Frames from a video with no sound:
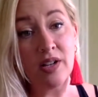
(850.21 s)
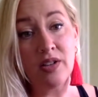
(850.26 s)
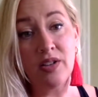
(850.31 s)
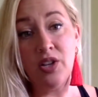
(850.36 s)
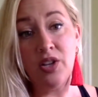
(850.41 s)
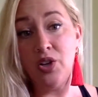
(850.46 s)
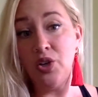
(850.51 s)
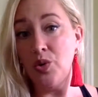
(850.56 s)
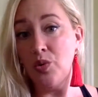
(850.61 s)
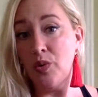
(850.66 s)

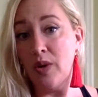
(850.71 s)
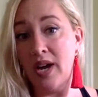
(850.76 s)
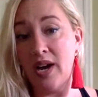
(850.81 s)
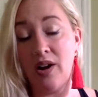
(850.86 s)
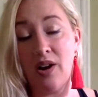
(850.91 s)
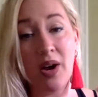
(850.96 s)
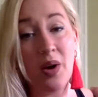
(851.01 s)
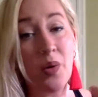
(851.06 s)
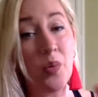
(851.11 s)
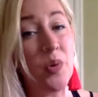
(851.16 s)
the new
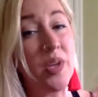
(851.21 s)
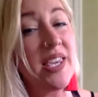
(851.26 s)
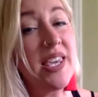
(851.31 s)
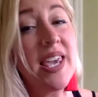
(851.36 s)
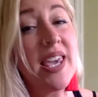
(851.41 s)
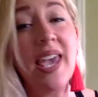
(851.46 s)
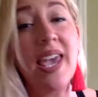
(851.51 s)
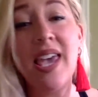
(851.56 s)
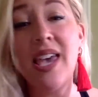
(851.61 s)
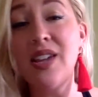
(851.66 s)
era. And we
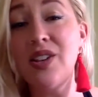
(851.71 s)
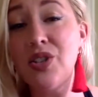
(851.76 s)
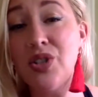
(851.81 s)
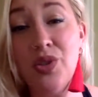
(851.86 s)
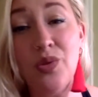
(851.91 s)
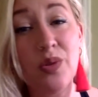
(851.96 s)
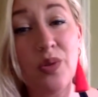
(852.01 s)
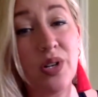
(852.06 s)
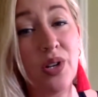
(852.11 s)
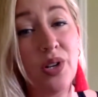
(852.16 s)
can't
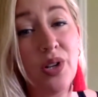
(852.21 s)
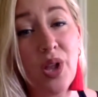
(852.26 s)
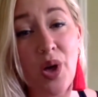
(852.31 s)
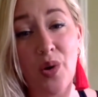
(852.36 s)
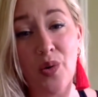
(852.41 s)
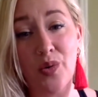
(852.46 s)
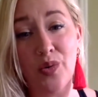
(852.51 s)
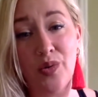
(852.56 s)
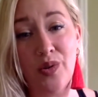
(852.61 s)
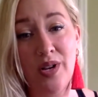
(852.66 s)
do it
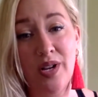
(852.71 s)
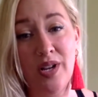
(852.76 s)
alone.